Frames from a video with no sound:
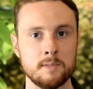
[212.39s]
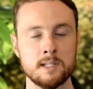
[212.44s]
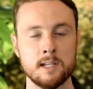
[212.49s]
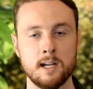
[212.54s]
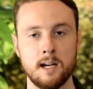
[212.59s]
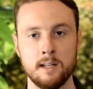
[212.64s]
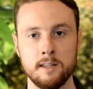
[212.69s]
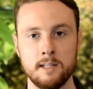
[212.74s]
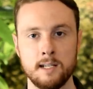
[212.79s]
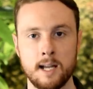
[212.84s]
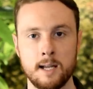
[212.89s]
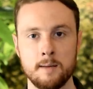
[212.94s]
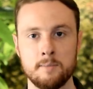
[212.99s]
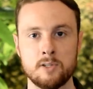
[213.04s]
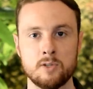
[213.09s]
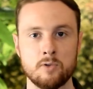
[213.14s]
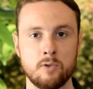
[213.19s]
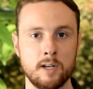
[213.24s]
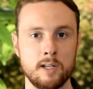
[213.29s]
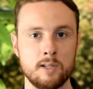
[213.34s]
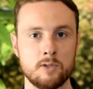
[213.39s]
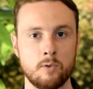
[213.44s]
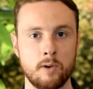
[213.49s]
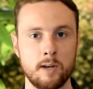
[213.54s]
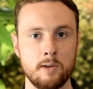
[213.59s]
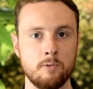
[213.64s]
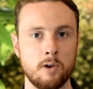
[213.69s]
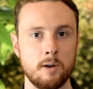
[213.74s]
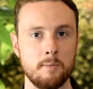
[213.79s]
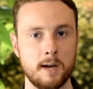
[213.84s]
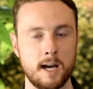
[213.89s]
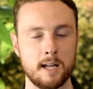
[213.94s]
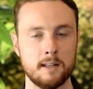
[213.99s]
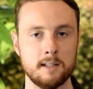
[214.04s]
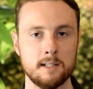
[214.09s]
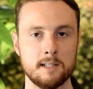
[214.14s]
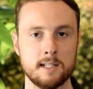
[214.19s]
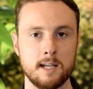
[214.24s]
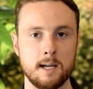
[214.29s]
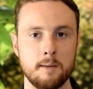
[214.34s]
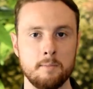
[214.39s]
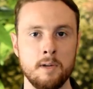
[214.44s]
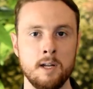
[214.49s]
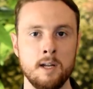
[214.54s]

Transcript: on the APES 2021 math exam.